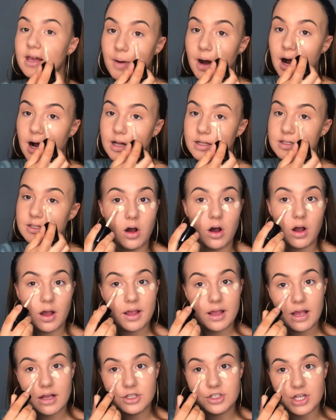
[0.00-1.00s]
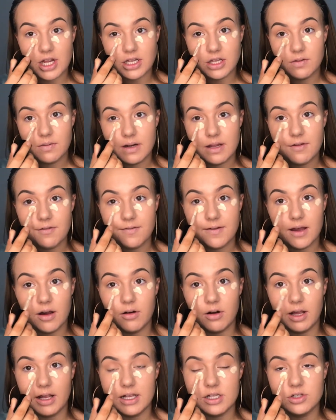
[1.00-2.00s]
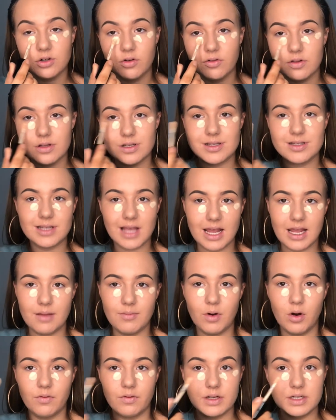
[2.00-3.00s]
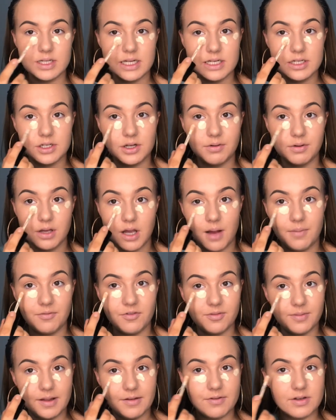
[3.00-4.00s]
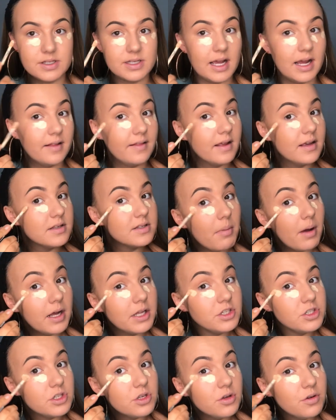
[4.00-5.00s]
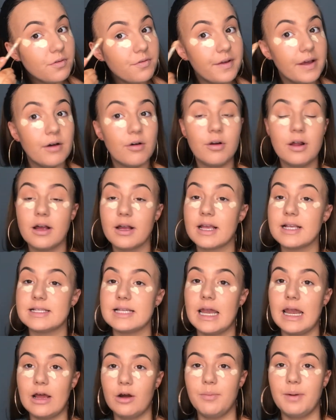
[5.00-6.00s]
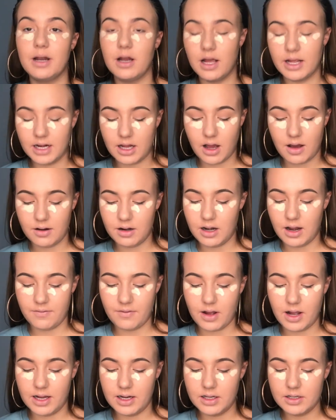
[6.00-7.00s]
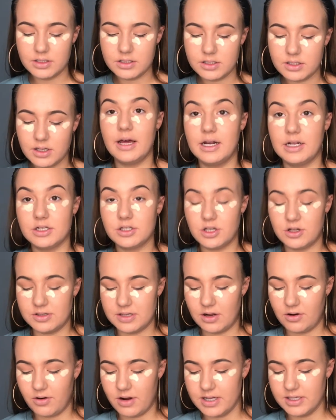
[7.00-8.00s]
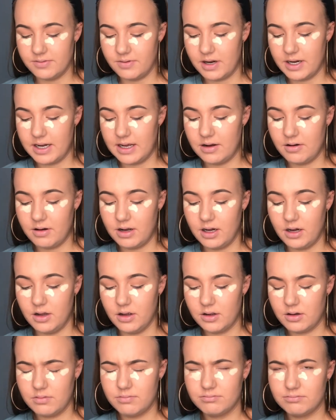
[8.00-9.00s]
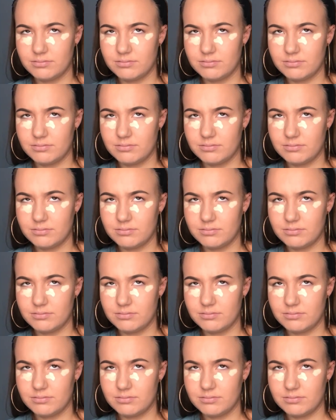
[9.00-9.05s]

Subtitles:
But I genuinely feel like it's not the same, obviously, so don't come for me for saying this, but I do feel like it's a little bit like Love Island. And excuse how crazy right now I look.